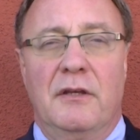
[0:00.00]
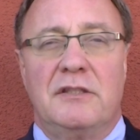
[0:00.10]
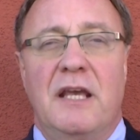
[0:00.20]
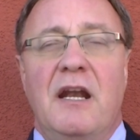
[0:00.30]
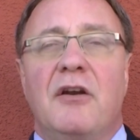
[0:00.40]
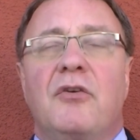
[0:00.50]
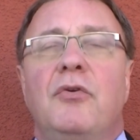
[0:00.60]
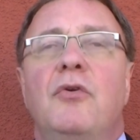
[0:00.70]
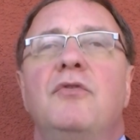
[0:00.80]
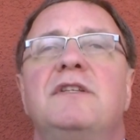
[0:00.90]
Senator
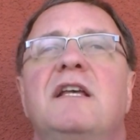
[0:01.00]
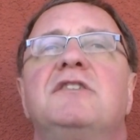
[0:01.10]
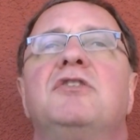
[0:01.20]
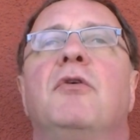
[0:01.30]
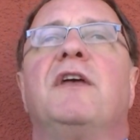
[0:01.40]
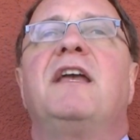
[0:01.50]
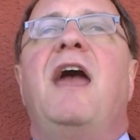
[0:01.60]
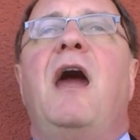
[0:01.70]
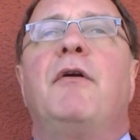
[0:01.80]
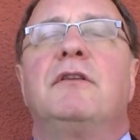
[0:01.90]
Cruz has shown the
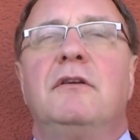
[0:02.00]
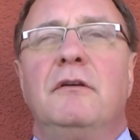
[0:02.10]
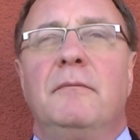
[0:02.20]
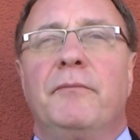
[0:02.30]
character,